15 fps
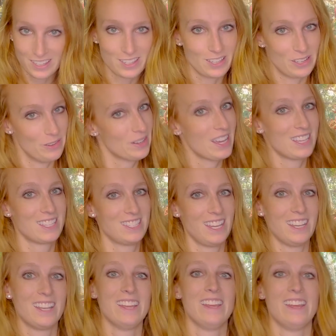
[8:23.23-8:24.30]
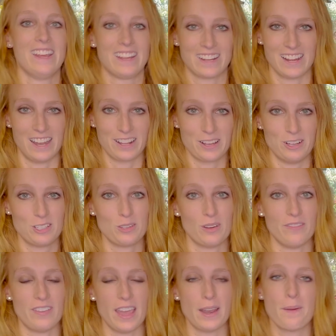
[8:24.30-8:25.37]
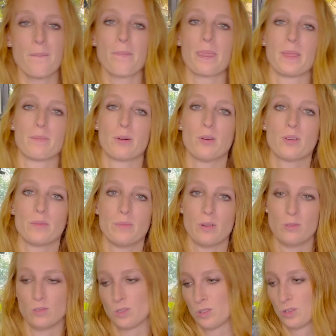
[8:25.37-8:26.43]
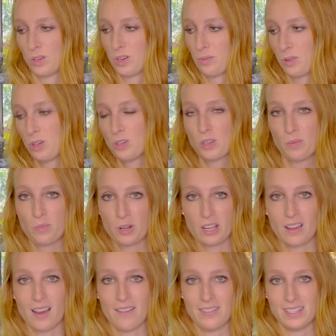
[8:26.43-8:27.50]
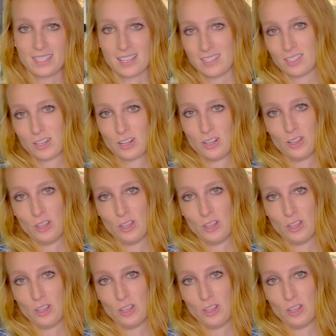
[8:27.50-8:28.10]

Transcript: you guessed it, gotta go to a vet. Broken bones are usually pretty obvious because they're gonna